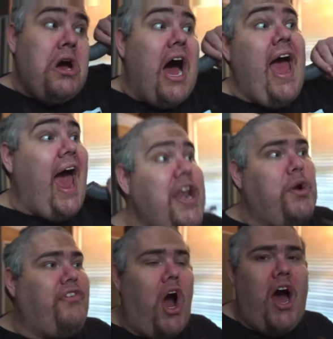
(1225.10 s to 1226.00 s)
I had
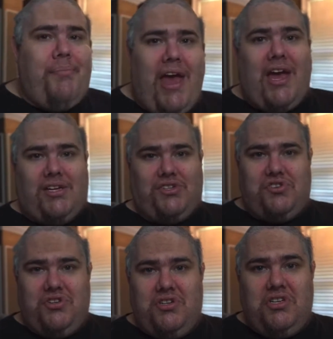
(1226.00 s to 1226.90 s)
to have caught
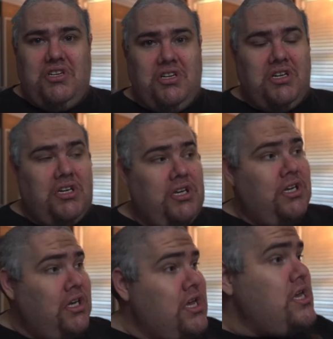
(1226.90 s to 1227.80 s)
mange. You didn't
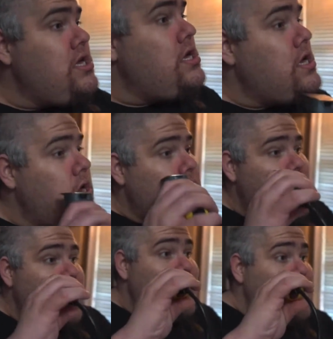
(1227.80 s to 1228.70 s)
catch no
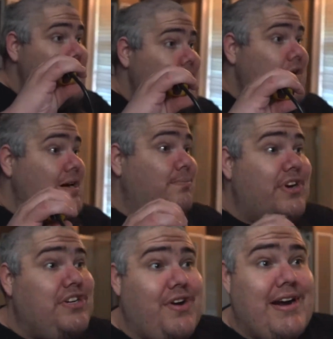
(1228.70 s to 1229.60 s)
mange. I'm
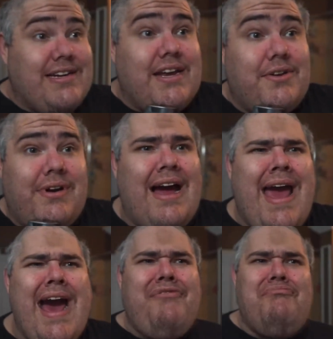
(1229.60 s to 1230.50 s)
pretty sure I did, dude. I
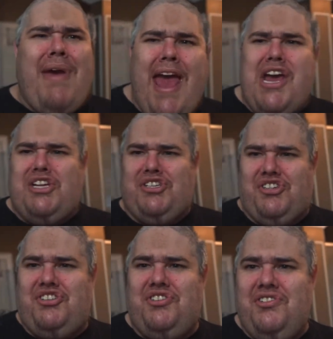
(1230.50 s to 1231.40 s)
have
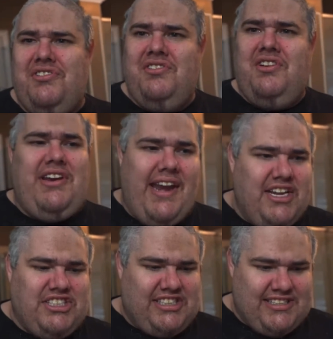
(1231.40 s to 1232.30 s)
mange. You need
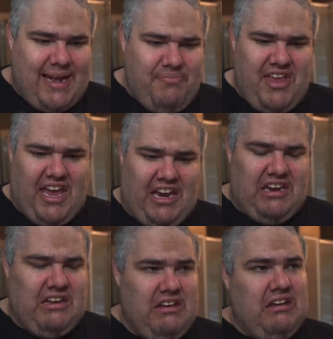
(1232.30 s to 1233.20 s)
to just accept it.
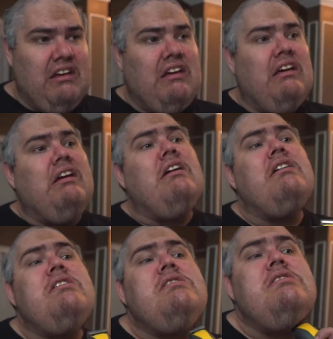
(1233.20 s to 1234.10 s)
No, you just need to take a
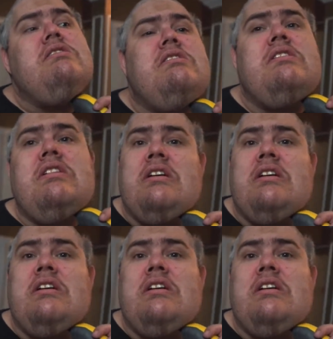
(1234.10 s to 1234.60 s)
shower.